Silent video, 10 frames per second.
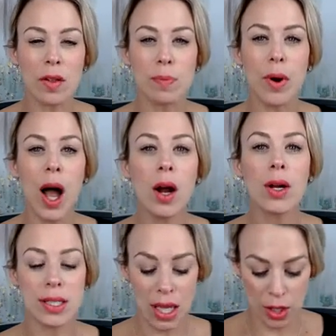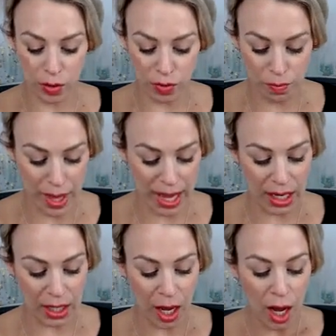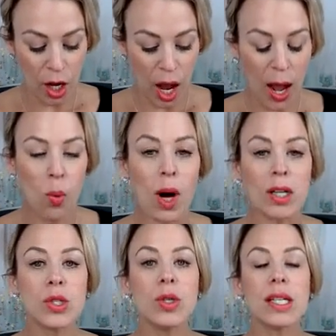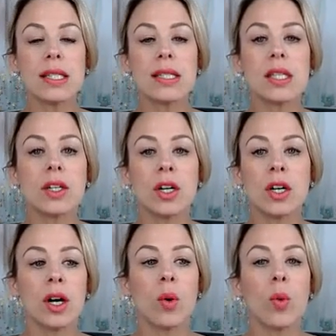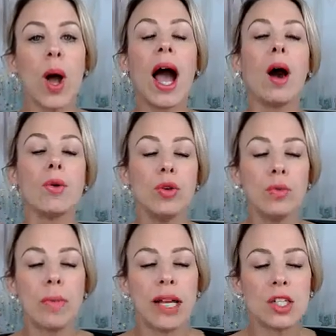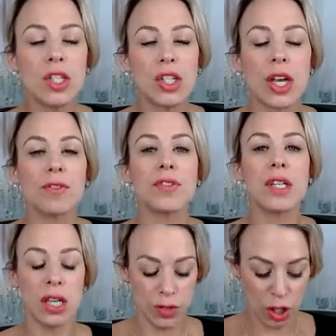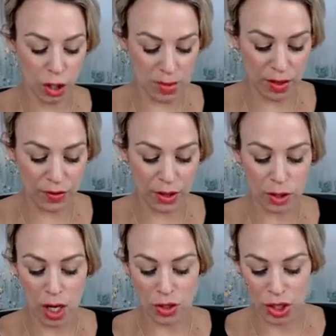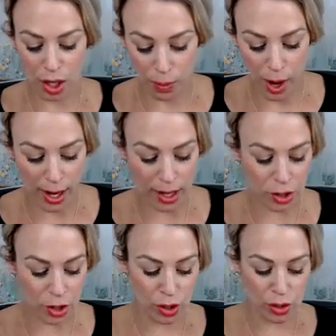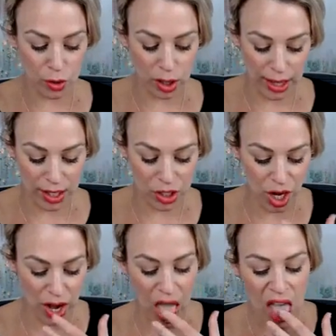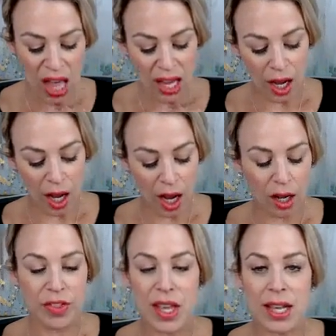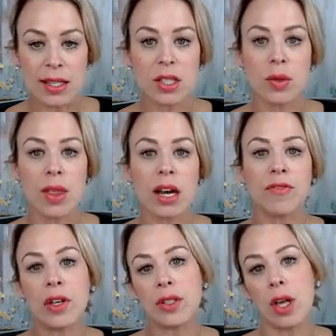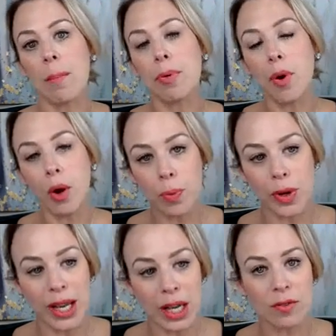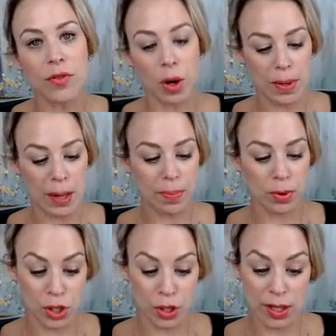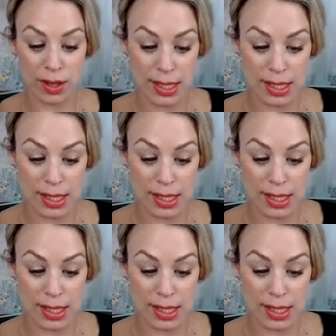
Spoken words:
the progress that you've made, I want you to consider how you might shift in terms of launching a product or a new collection of things so that it feels appropriate for people during this